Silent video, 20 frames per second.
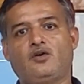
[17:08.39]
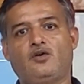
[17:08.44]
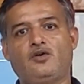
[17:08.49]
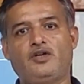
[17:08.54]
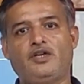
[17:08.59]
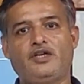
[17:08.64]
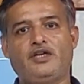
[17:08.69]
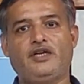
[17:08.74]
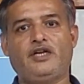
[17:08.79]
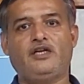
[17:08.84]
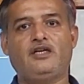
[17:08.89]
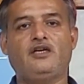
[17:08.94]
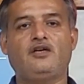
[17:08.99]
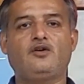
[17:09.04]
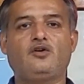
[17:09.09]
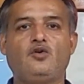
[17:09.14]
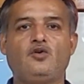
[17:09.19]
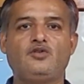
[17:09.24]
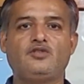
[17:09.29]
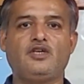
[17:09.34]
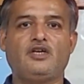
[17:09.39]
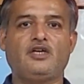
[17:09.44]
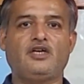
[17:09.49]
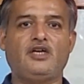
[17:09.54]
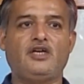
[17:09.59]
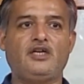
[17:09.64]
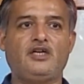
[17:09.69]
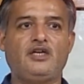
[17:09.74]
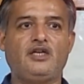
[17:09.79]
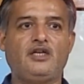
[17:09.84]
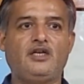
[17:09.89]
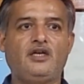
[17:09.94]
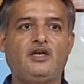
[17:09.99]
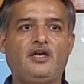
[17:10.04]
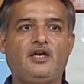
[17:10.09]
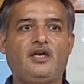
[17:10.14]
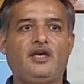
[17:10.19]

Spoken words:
continent, across the country,